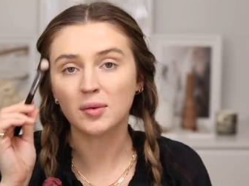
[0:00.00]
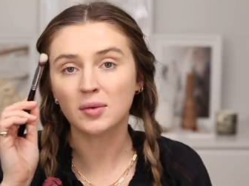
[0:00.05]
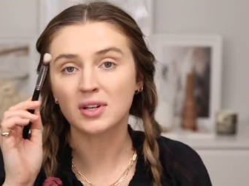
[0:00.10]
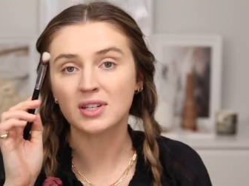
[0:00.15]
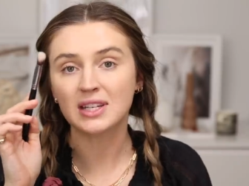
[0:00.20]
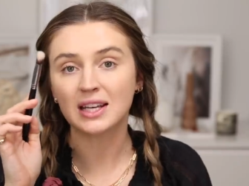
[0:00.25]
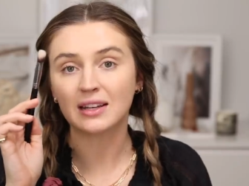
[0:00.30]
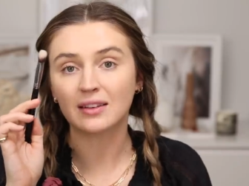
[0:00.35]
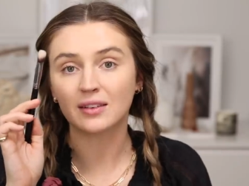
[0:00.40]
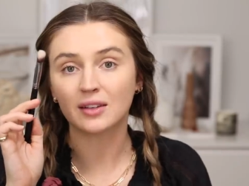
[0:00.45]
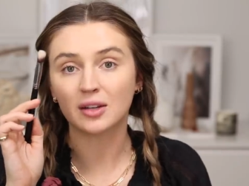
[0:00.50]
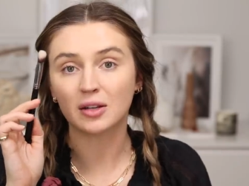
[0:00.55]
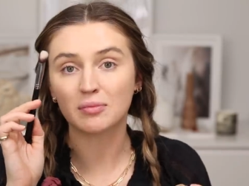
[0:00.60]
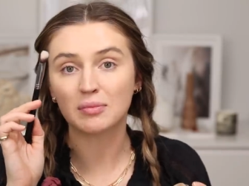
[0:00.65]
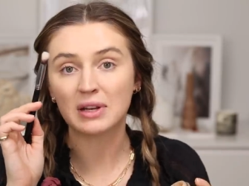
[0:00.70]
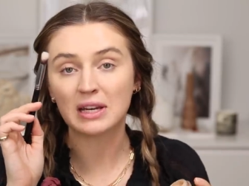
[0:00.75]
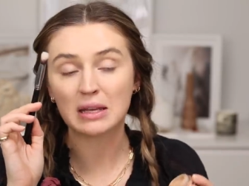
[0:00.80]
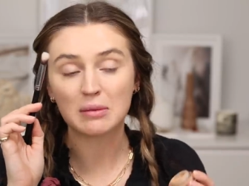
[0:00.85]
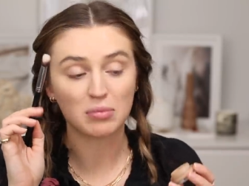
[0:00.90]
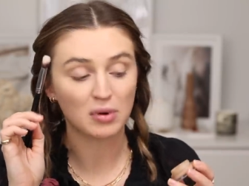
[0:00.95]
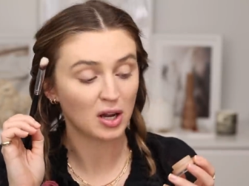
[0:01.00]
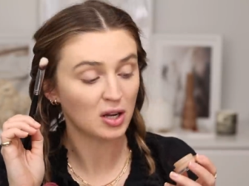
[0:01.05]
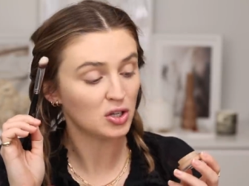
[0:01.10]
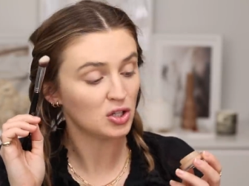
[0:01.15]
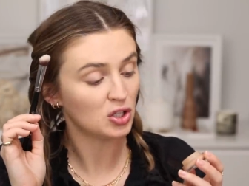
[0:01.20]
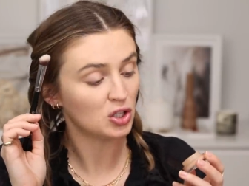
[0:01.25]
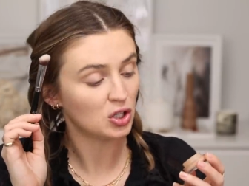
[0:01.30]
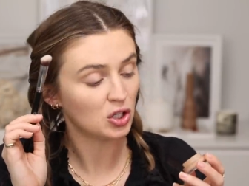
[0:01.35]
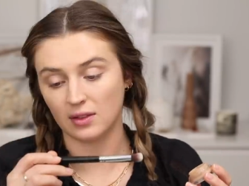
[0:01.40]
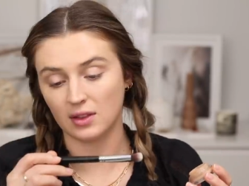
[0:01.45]
I'm gonna take a little mini
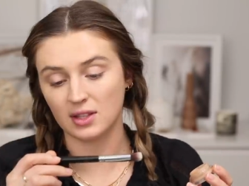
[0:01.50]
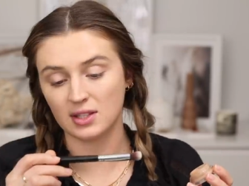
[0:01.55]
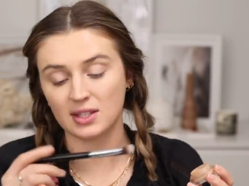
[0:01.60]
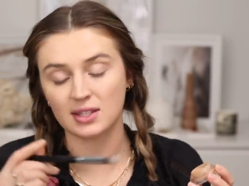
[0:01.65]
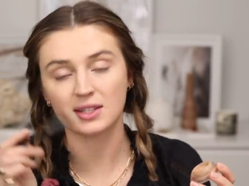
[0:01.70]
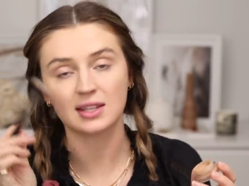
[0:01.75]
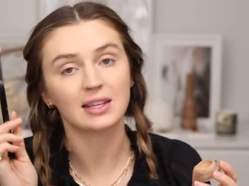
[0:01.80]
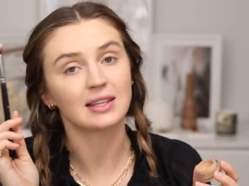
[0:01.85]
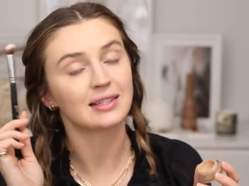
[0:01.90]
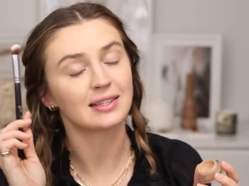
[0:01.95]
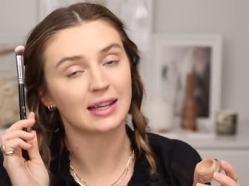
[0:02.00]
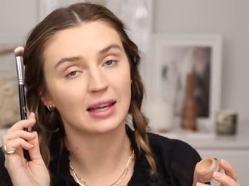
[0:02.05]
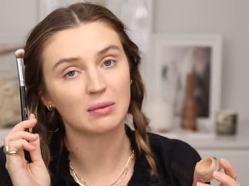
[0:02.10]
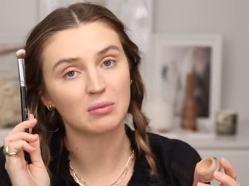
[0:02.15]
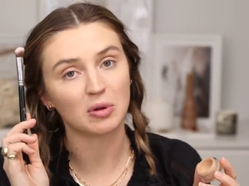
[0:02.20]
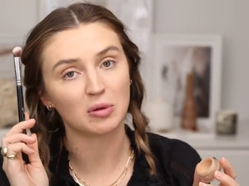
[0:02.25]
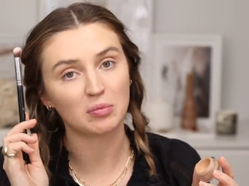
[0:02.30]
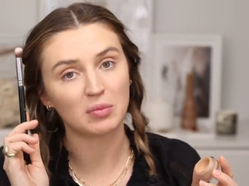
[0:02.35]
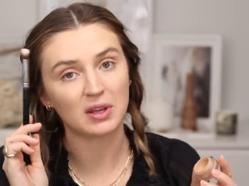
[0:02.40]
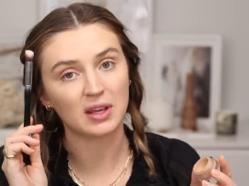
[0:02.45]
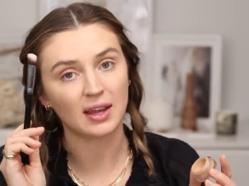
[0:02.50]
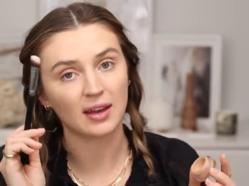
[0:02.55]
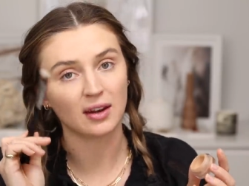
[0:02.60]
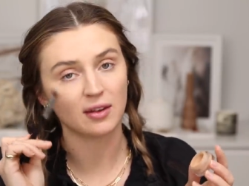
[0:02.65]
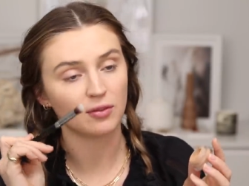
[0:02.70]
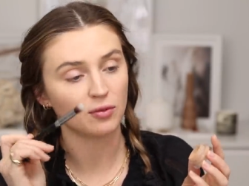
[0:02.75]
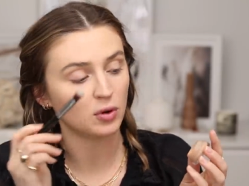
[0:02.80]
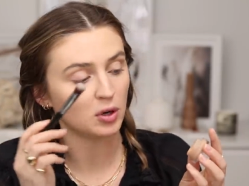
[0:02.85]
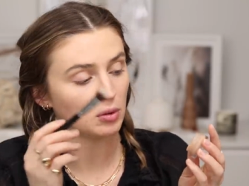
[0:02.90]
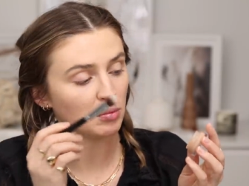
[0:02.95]
brush. This is the Sigma
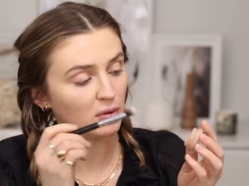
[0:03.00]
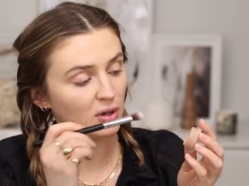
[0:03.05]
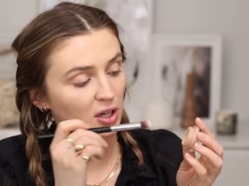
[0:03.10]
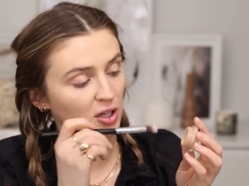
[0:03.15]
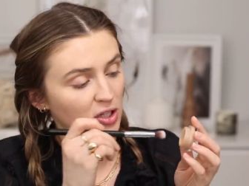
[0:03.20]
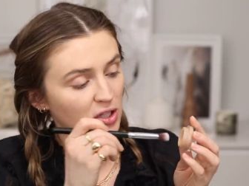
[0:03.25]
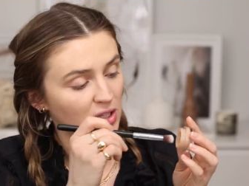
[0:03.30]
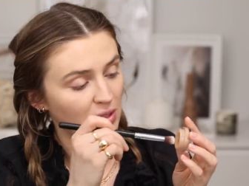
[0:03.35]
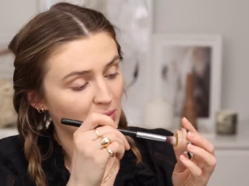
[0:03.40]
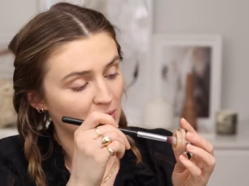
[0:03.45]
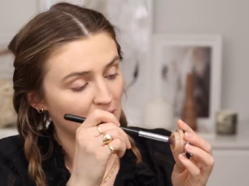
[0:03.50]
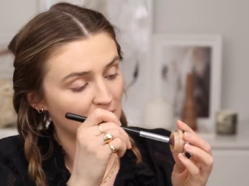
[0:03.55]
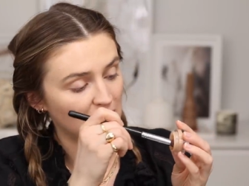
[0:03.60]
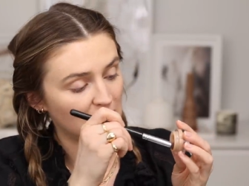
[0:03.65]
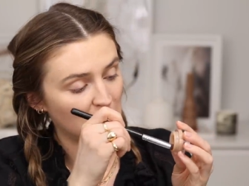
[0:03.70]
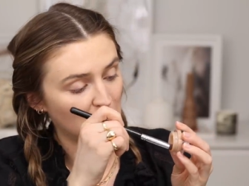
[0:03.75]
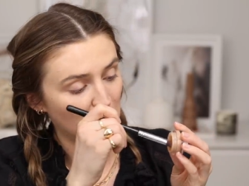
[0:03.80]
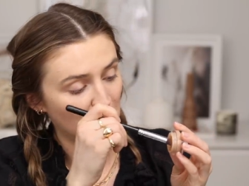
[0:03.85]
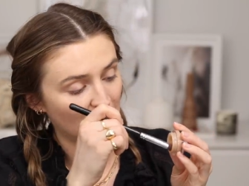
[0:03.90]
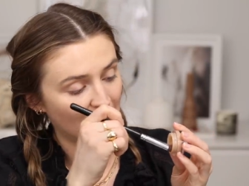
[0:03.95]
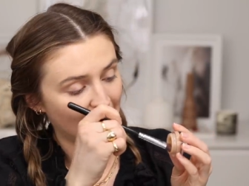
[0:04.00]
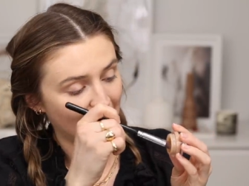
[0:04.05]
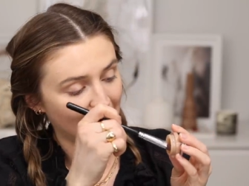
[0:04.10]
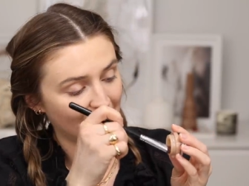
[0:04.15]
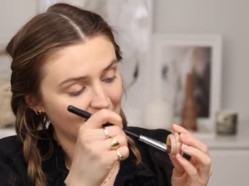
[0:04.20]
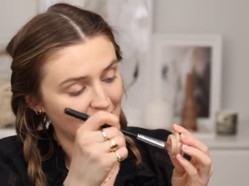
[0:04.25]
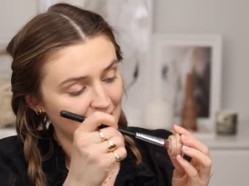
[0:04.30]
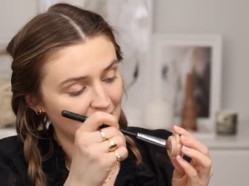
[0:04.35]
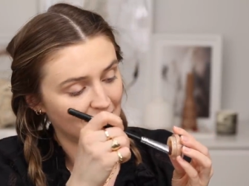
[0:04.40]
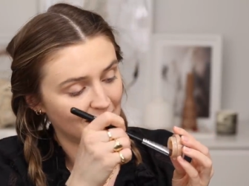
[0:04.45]
P84 brush and I'm gonna dip
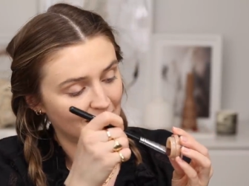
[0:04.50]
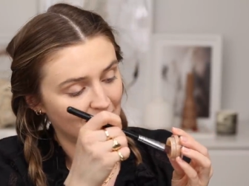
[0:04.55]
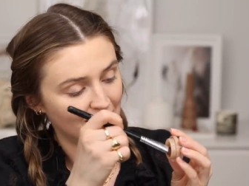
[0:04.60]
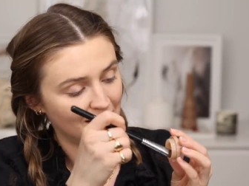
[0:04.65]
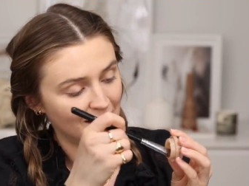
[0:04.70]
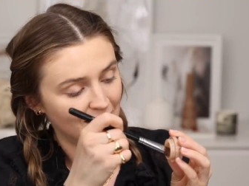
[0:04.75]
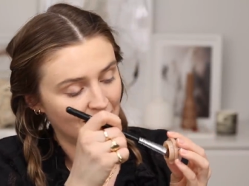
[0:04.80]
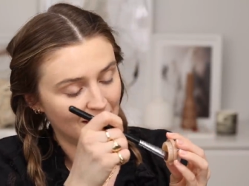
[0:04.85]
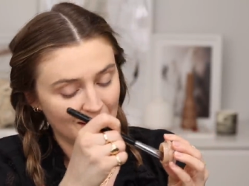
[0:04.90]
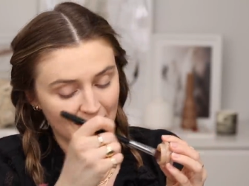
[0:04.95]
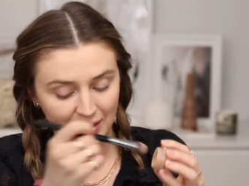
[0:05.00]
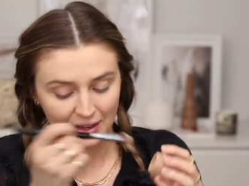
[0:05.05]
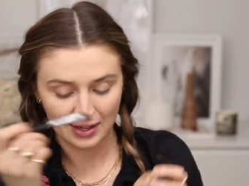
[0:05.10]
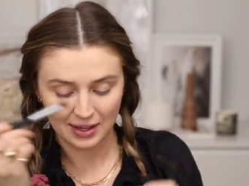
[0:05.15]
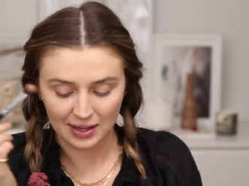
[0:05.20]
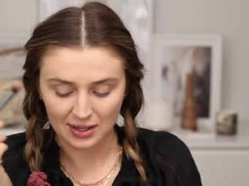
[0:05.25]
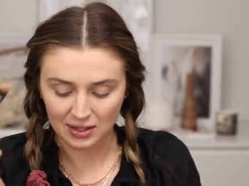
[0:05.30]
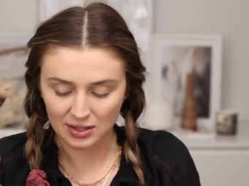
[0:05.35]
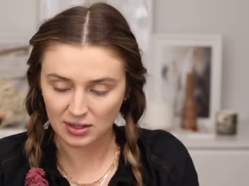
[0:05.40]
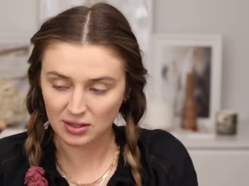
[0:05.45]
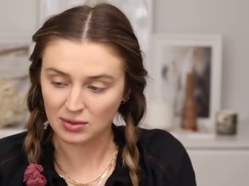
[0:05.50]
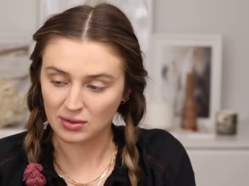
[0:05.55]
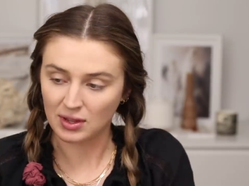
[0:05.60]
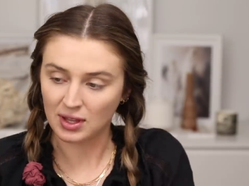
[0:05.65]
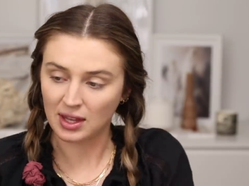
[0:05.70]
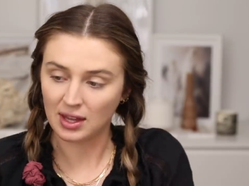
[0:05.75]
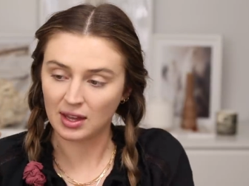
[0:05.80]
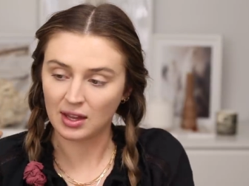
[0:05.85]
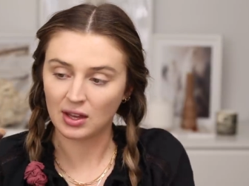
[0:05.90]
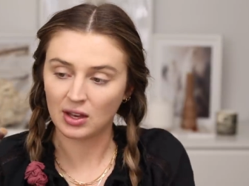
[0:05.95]
that into
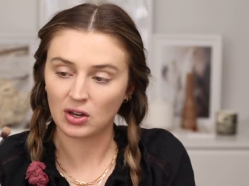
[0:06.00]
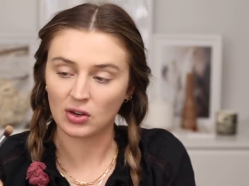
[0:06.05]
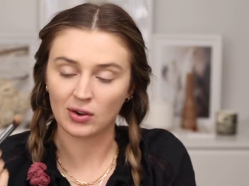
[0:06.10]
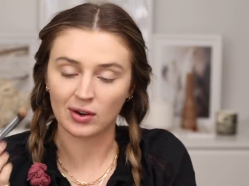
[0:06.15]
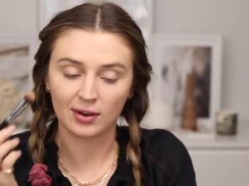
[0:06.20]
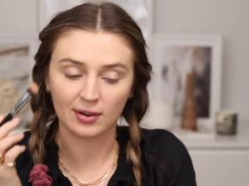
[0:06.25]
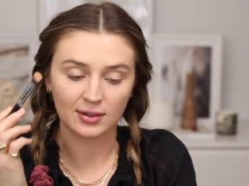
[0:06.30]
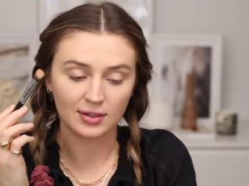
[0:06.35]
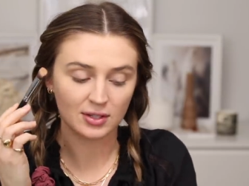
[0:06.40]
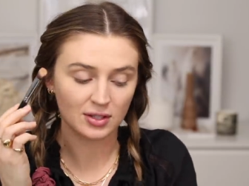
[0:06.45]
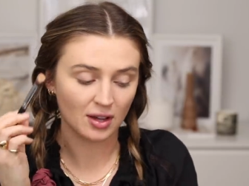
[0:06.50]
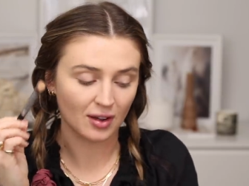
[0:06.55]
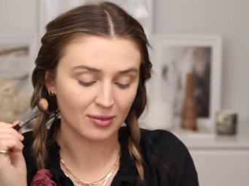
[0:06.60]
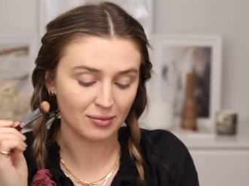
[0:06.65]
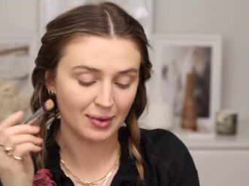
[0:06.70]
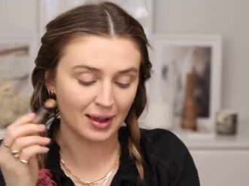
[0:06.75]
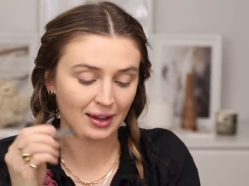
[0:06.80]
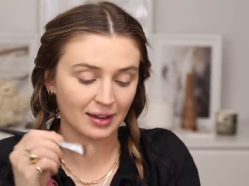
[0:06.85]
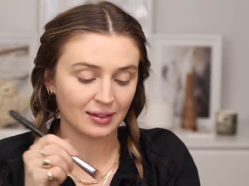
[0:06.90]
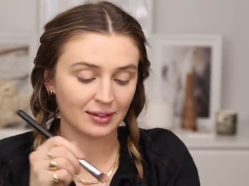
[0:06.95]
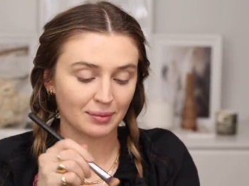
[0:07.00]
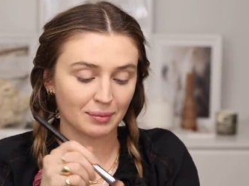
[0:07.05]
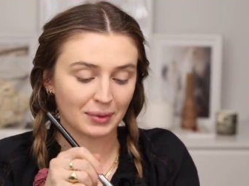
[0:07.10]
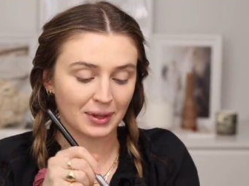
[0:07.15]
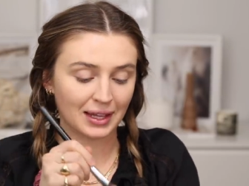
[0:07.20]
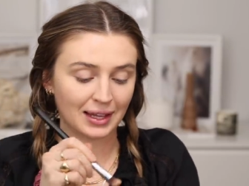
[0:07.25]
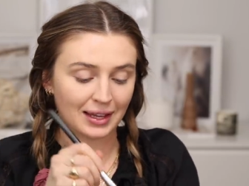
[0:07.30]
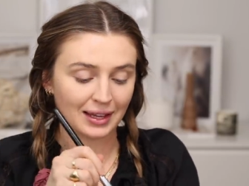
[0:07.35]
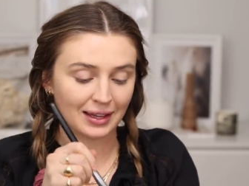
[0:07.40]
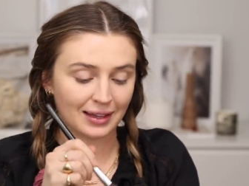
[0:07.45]
the NARS Soft Matte Complete